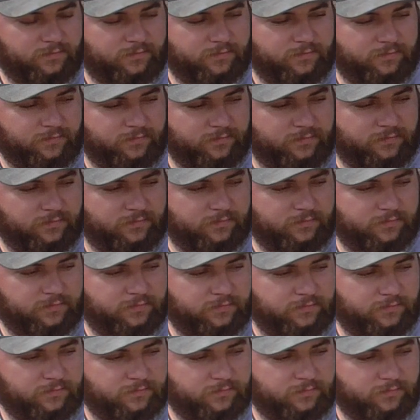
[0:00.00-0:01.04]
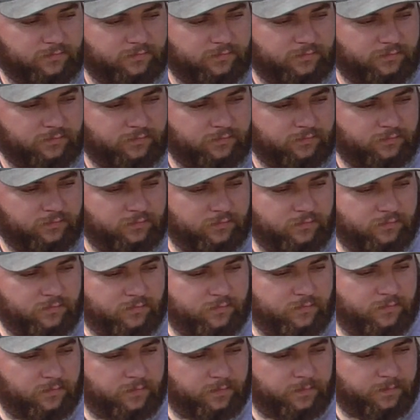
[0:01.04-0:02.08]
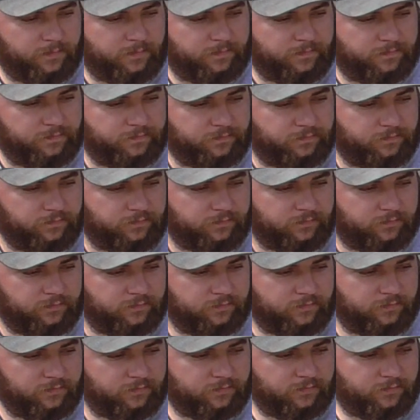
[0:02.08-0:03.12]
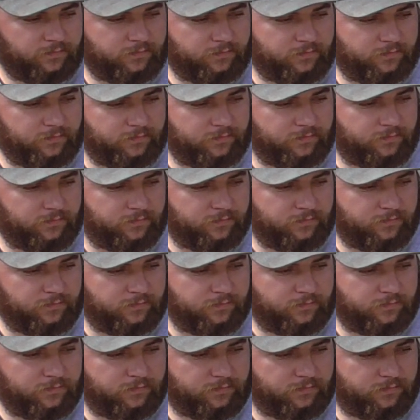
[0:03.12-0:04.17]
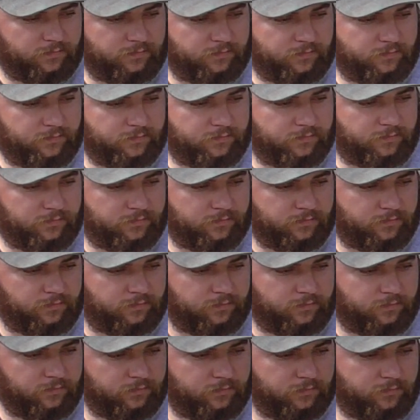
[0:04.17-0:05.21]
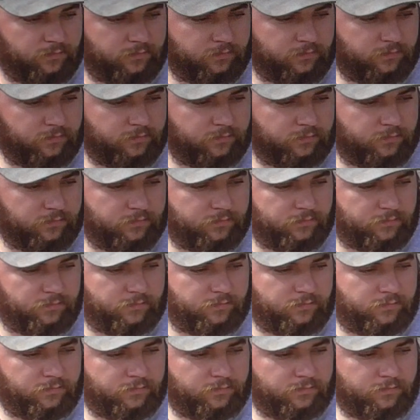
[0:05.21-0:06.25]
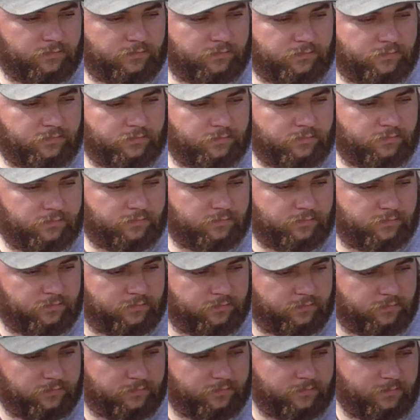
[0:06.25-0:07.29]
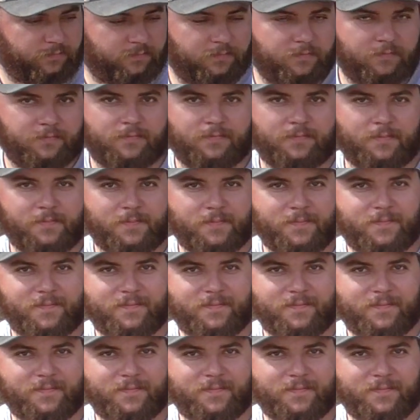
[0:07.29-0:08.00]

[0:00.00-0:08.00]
This person isn't speaking.